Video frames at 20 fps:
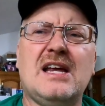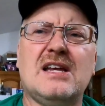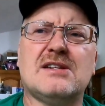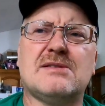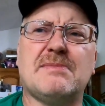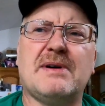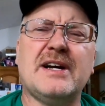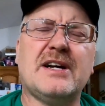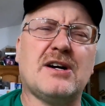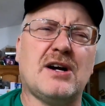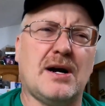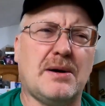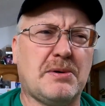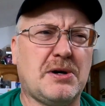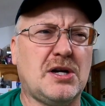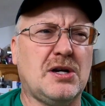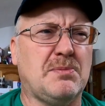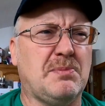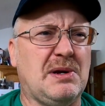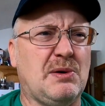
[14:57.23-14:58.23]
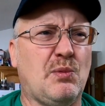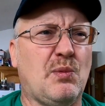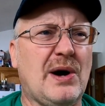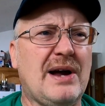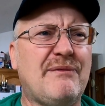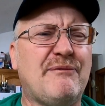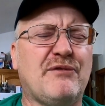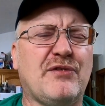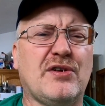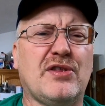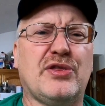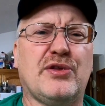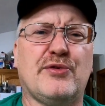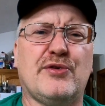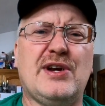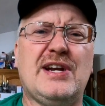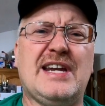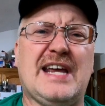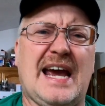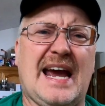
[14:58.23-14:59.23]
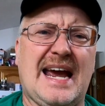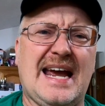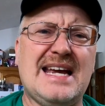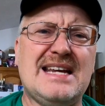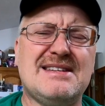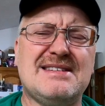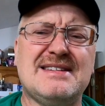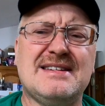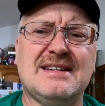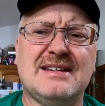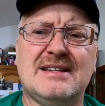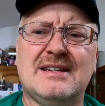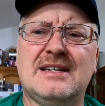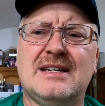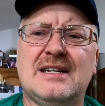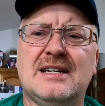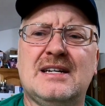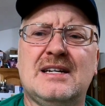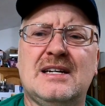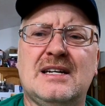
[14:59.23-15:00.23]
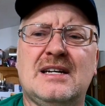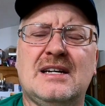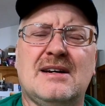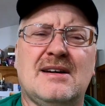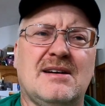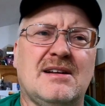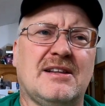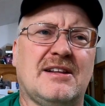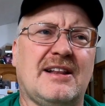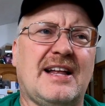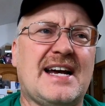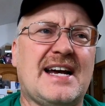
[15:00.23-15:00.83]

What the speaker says: is my carpet going to be wet for 3 days? The